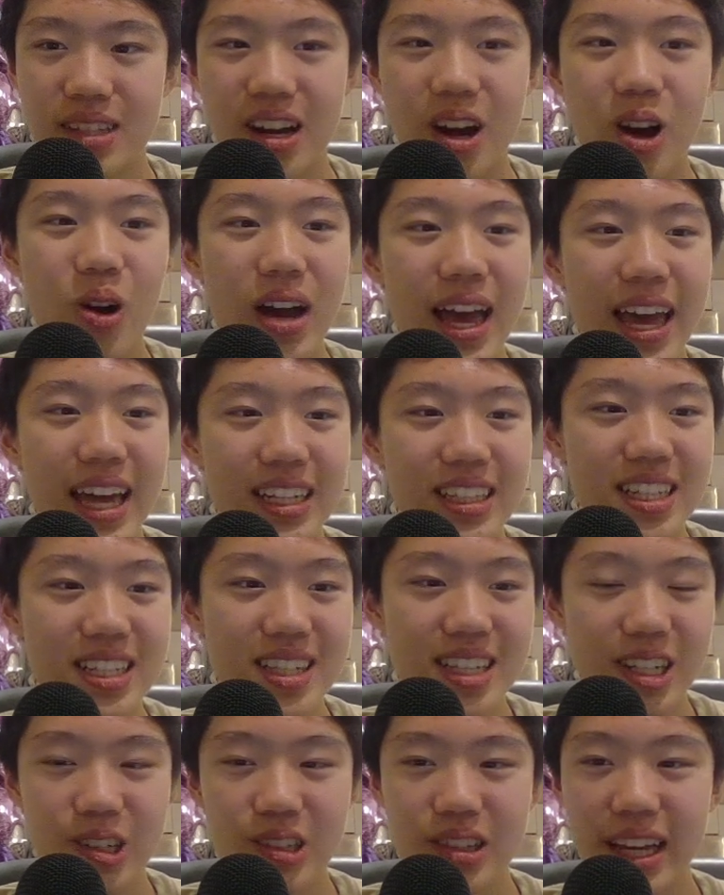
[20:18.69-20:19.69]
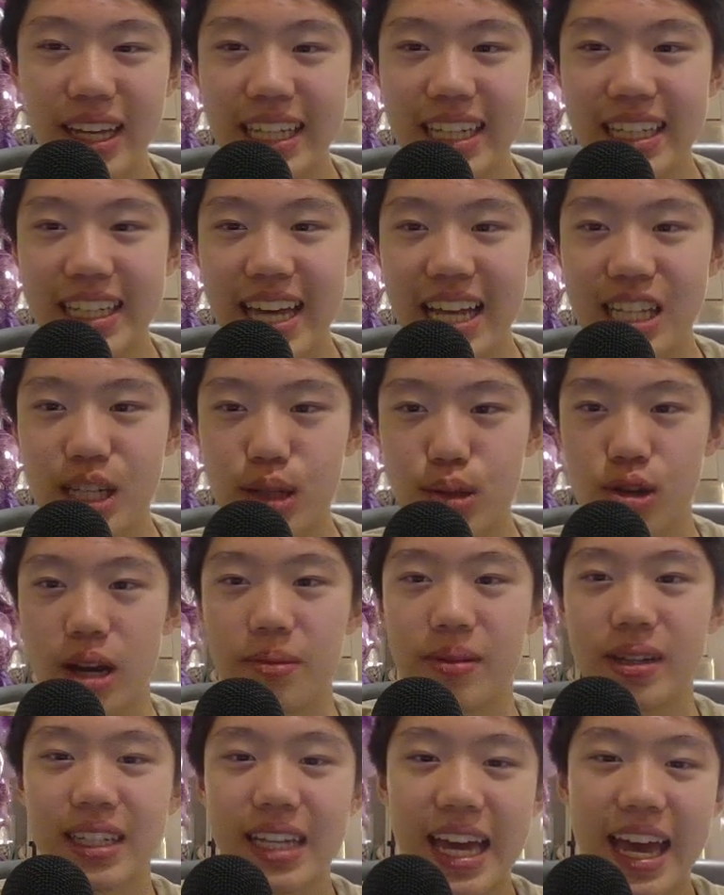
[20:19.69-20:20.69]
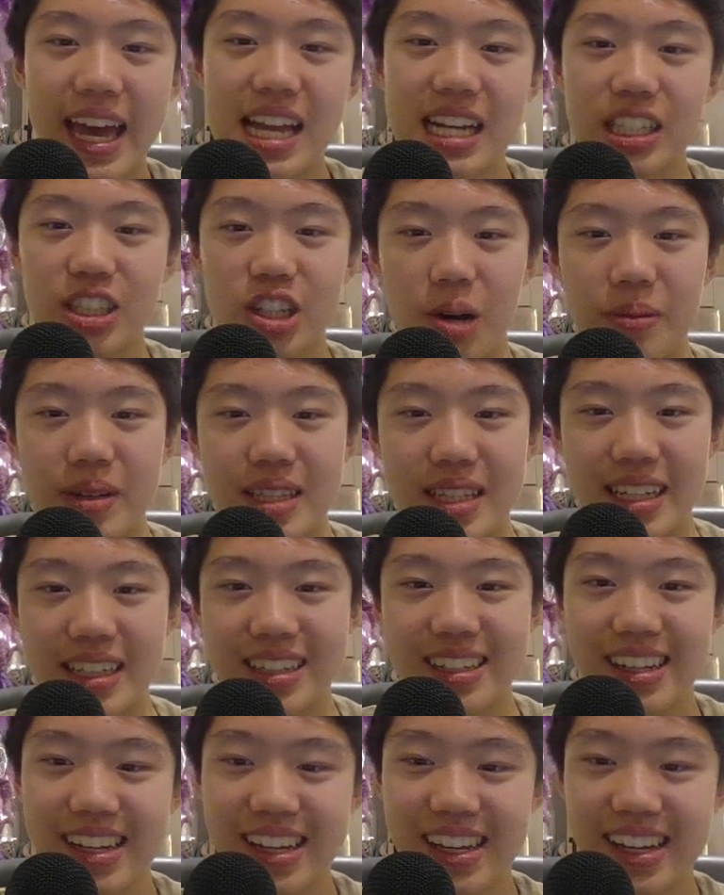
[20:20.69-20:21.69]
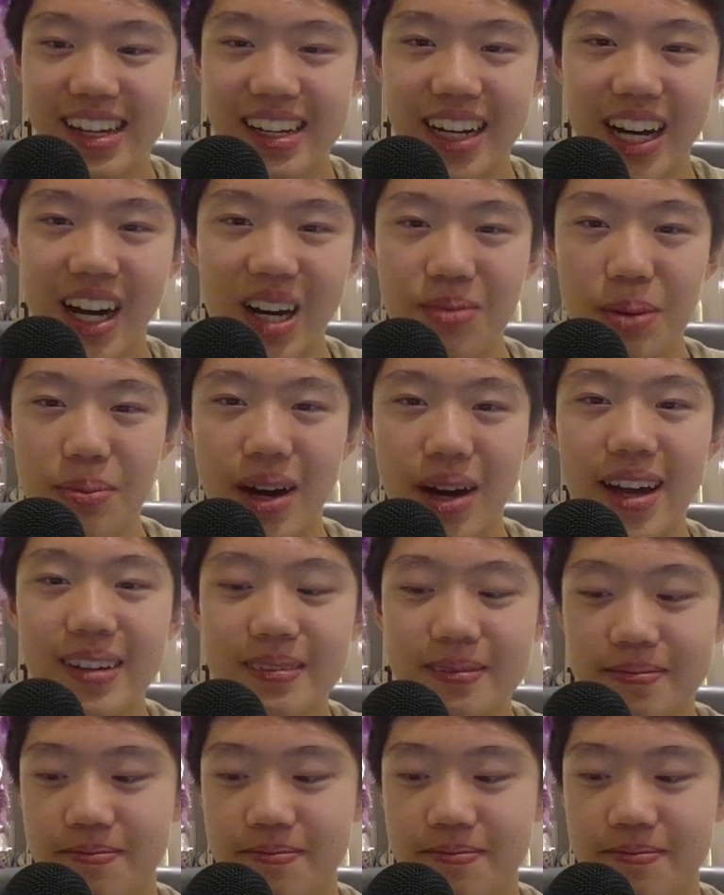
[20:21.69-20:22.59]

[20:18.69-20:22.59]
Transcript: Oh, and consider liking and subscribing and commenting. All right, bye bye.